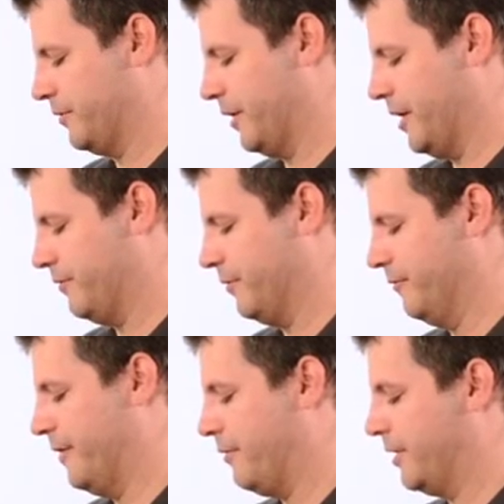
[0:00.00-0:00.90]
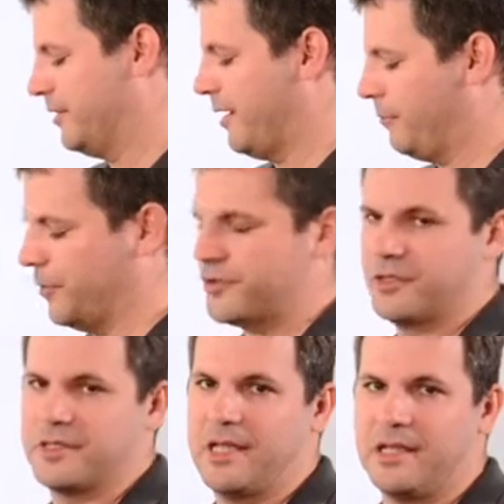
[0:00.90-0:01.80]
if I have a very
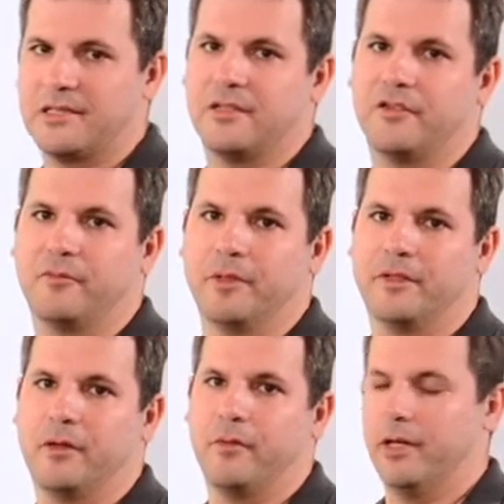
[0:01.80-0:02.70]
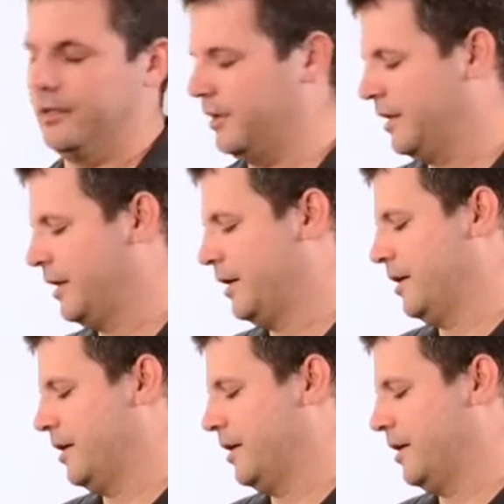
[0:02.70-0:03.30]
temperature sensitive material,